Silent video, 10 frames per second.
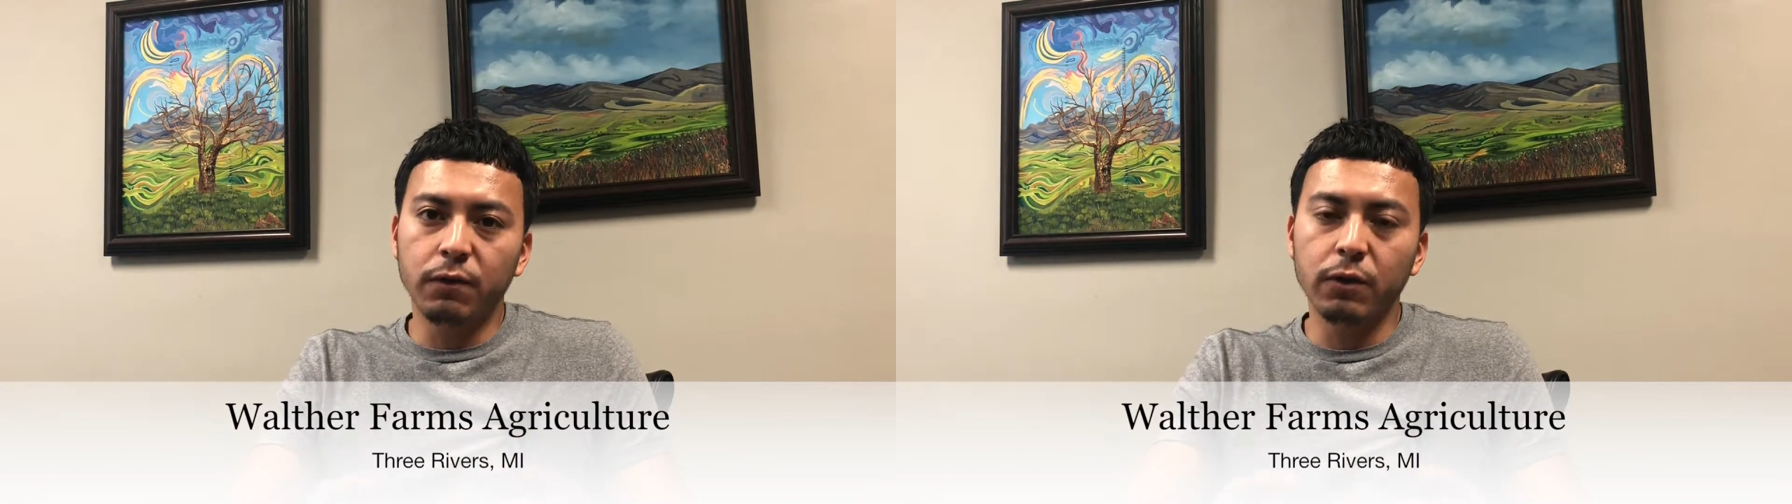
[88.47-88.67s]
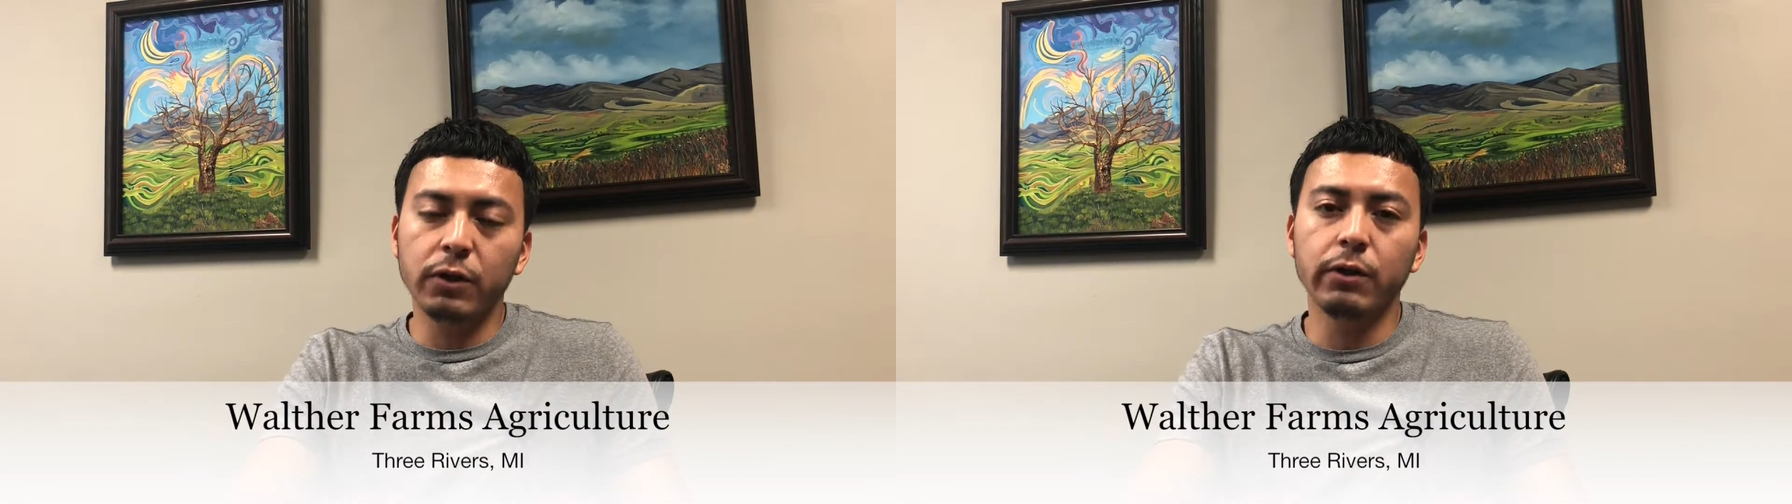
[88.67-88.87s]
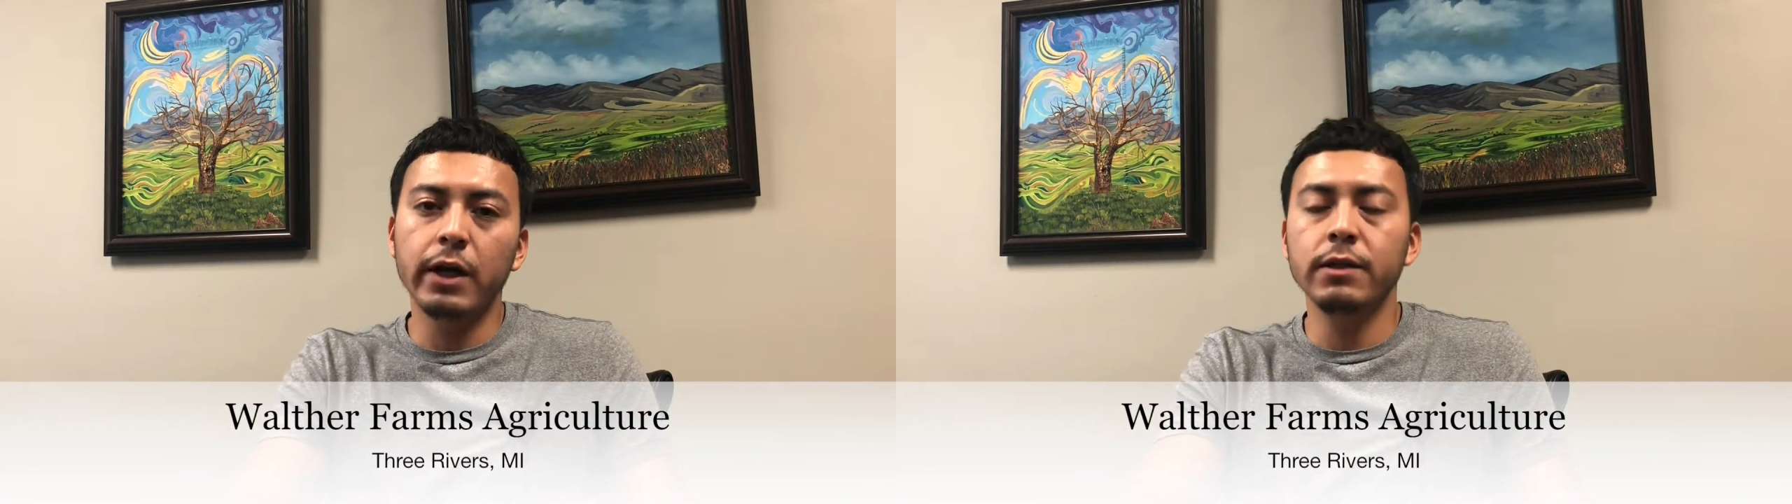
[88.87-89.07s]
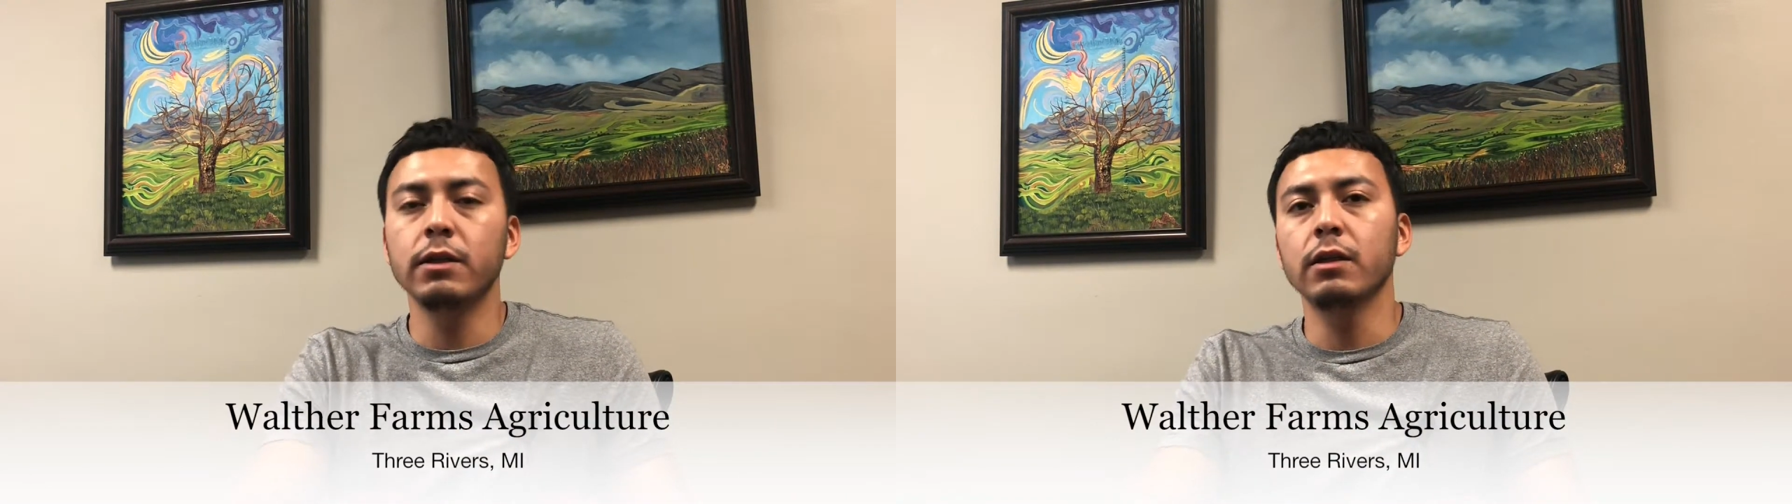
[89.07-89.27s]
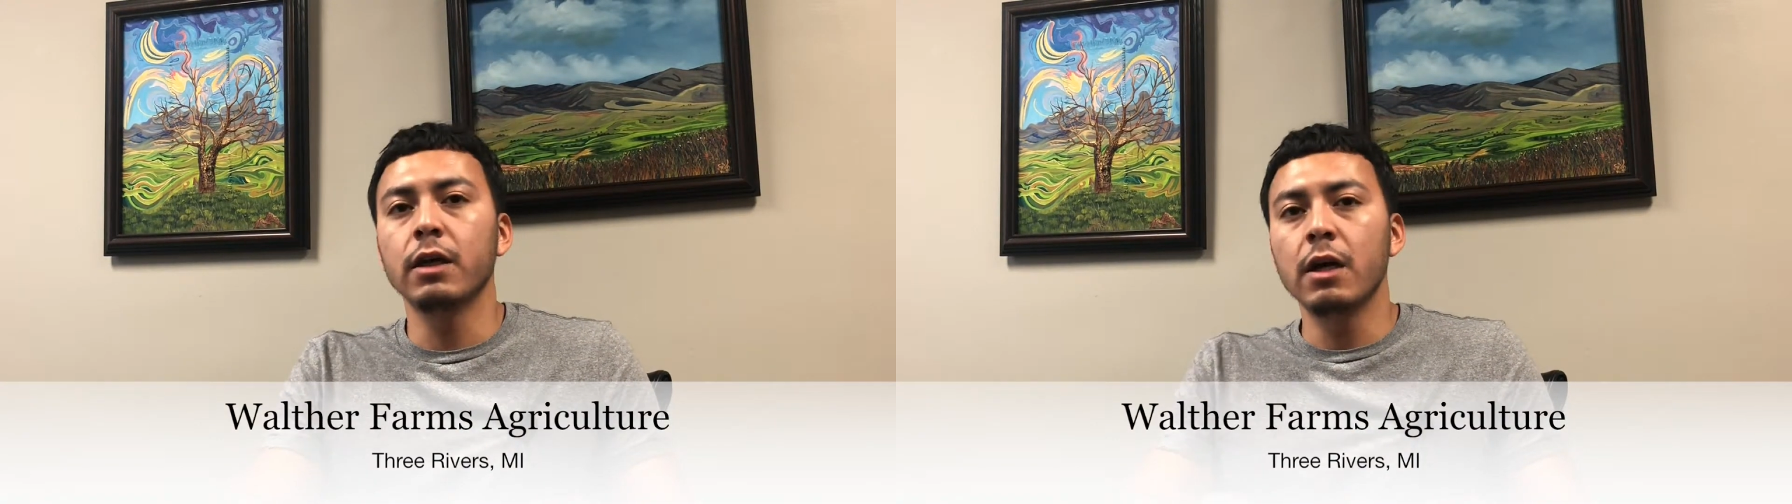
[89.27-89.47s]
for
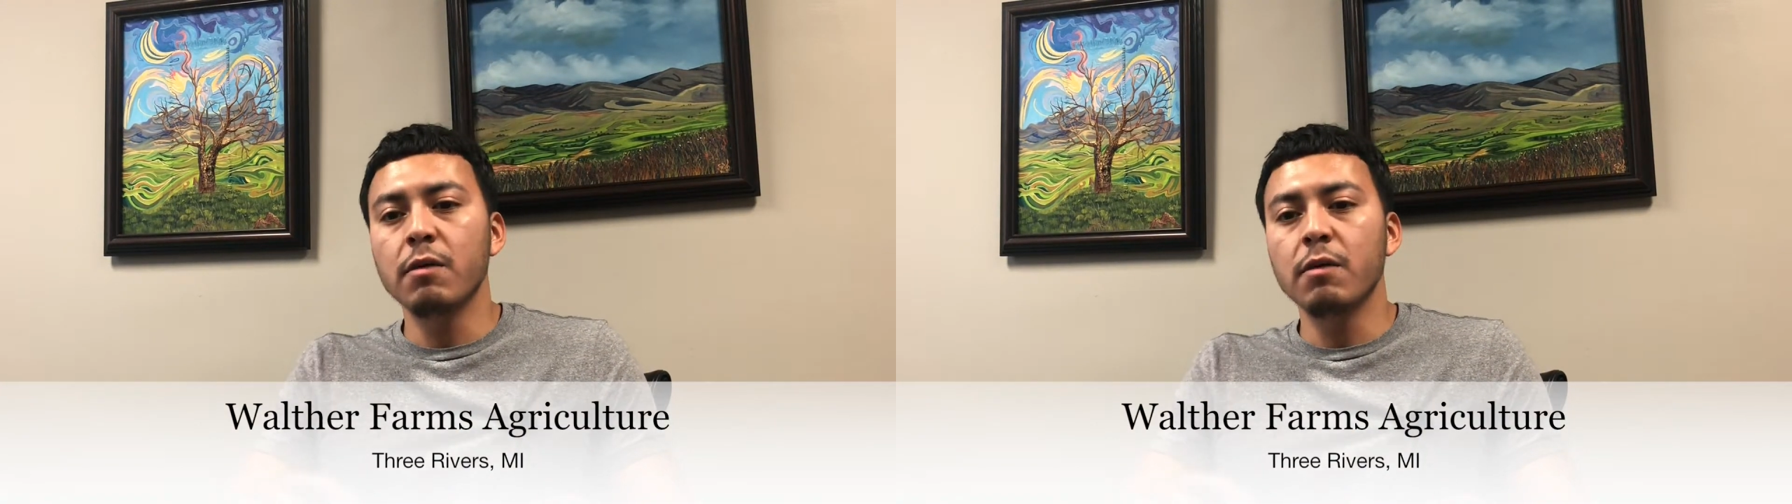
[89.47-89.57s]
granted,